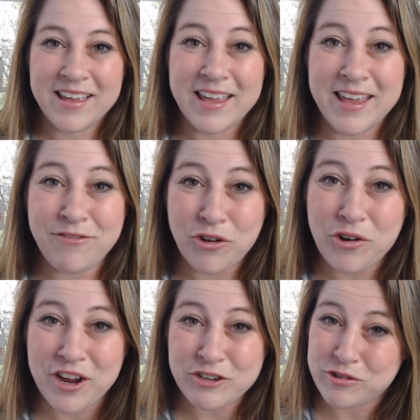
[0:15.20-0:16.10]
If you're
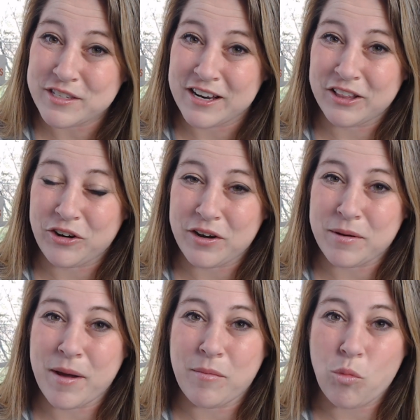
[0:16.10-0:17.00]
interested in learning
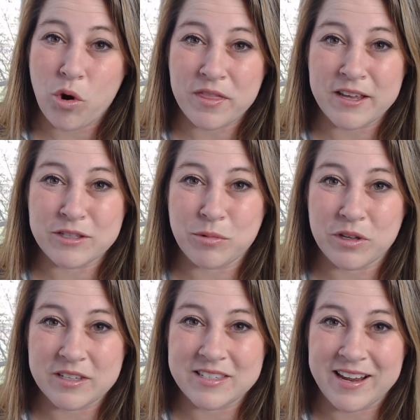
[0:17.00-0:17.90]
about more things
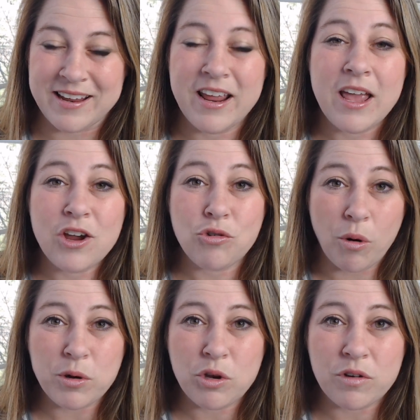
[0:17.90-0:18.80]
real estate,
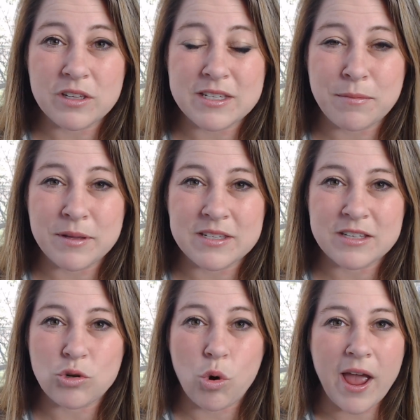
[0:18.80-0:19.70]
growing your real estate
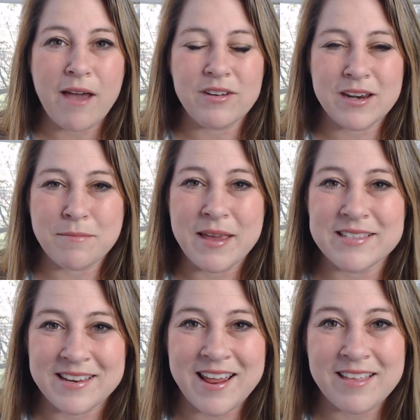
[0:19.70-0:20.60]
business, or having an
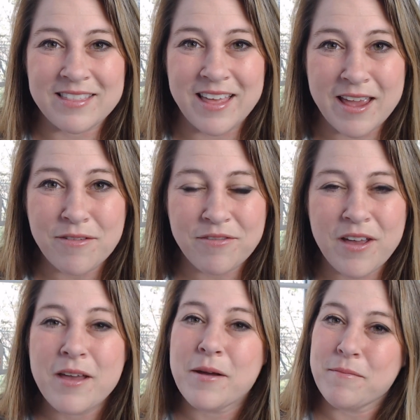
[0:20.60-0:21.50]
amazing net life,
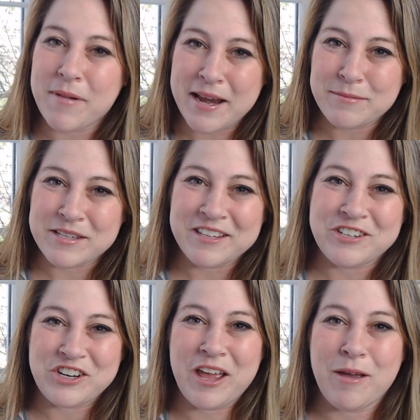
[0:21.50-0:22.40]
my name is
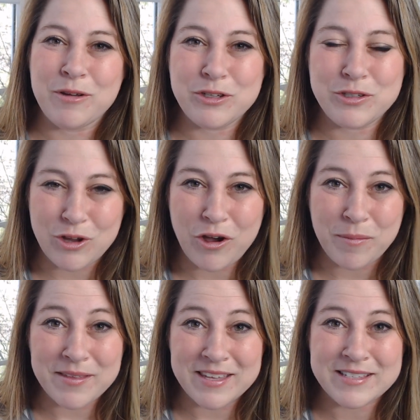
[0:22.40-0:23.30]
Alicia, and we talk
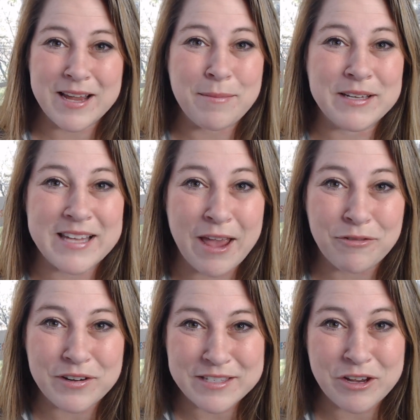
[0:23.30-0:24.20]
about these topics
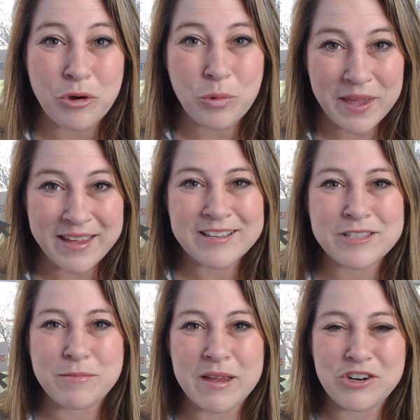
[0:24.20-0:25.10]
every single week,
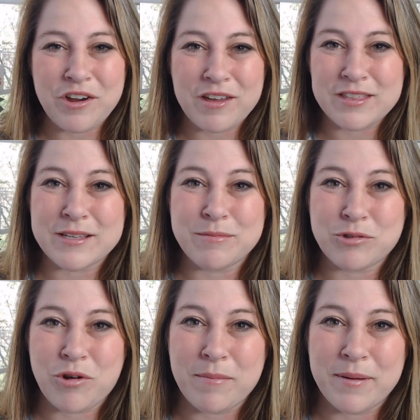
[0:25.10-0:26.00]
so make sure you hit the
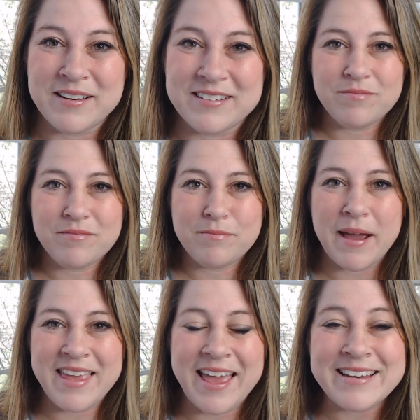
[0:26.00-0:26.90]
subscribe button.
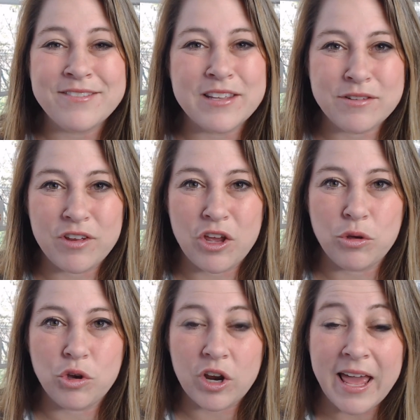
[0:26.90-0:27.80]
By the end of this video,
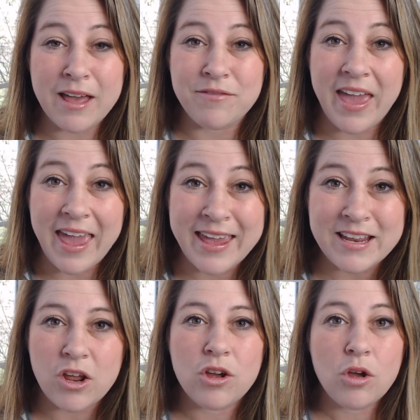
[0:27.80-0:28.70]
you're going to have
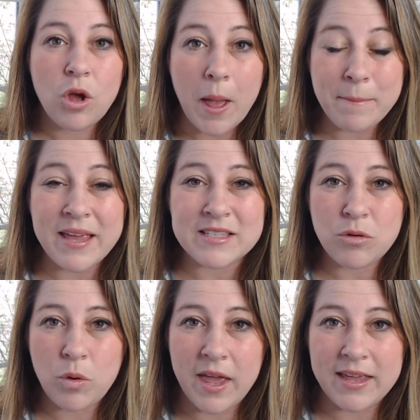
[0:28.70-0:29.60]
8
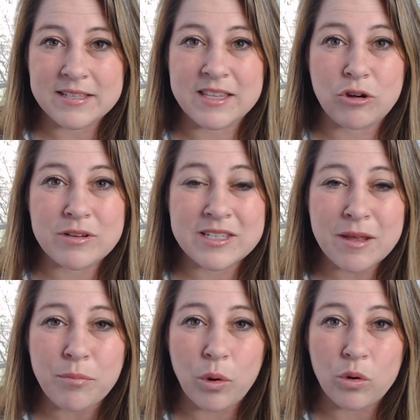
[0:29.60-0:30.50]
amazing ways that are
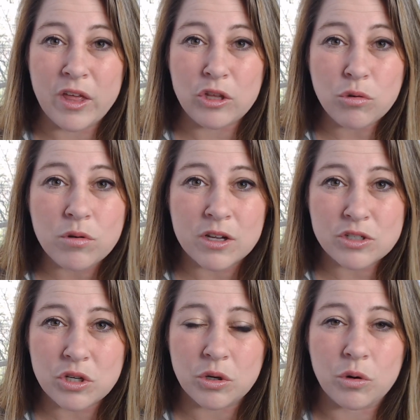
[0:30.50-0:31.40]
simple that you can
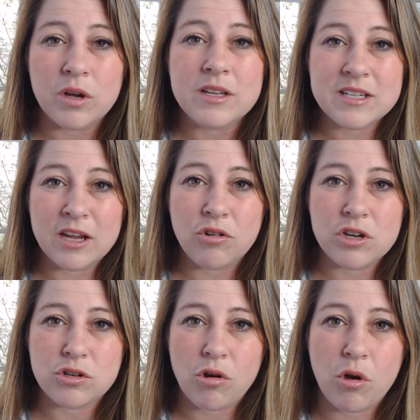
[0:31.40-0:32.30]
do to
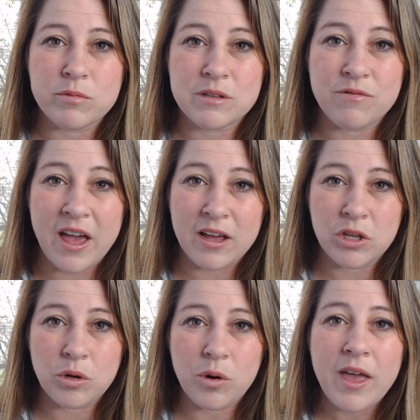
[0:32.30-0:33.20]
increase your home's
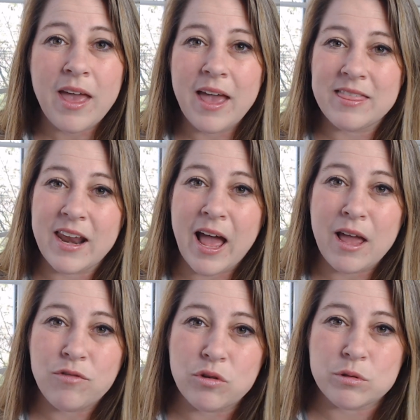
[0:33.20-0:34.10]
value and that
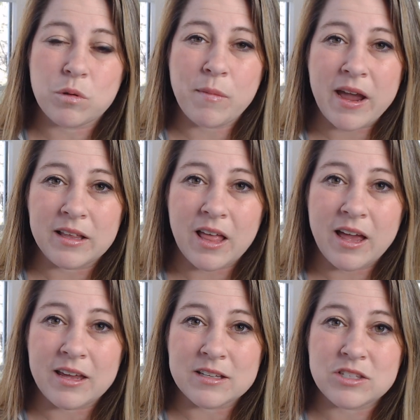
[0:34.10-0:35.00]
I've used with my
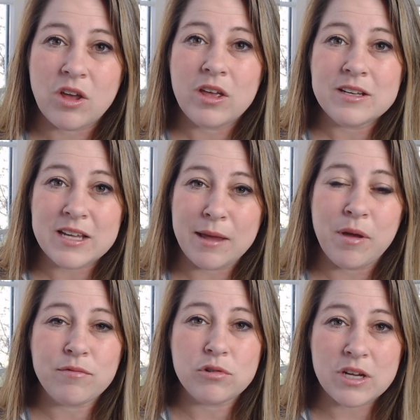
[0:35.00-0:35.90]
clients time
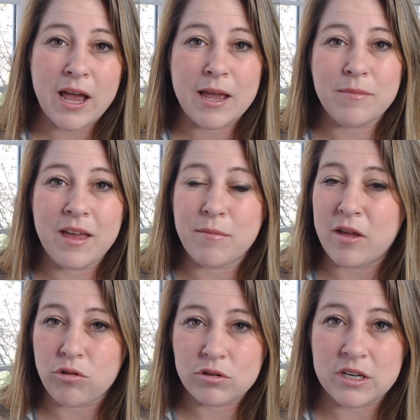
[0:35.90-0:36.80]
after time in my
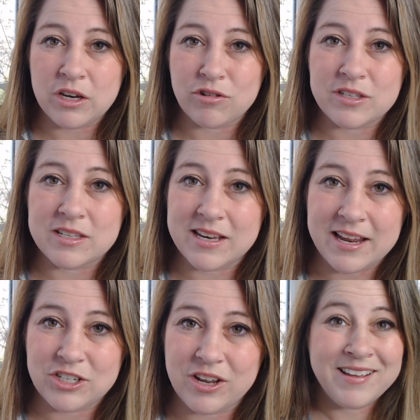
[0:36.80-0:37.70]
13 years as an
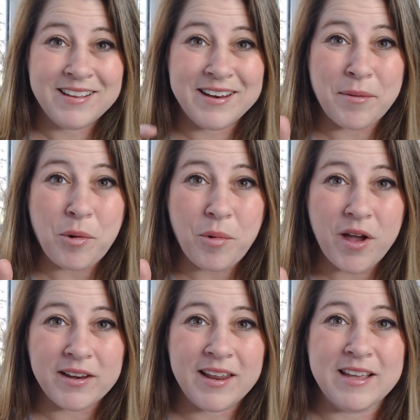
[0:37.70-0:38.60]
agent. Number
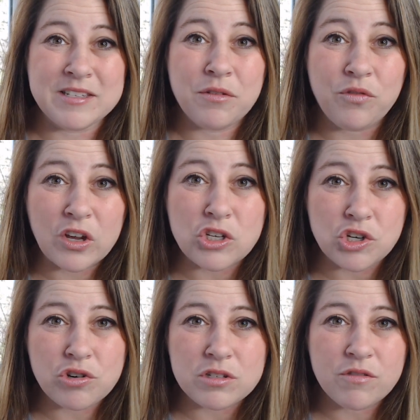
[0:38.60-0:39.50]
1 is
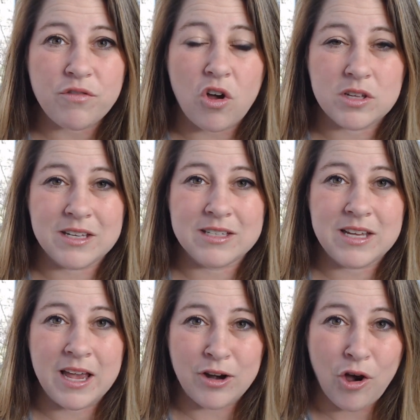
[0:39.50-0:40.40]
fixtures, faucets,
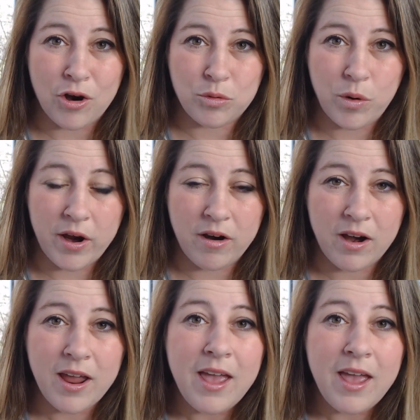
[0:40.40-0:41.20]
and hardware.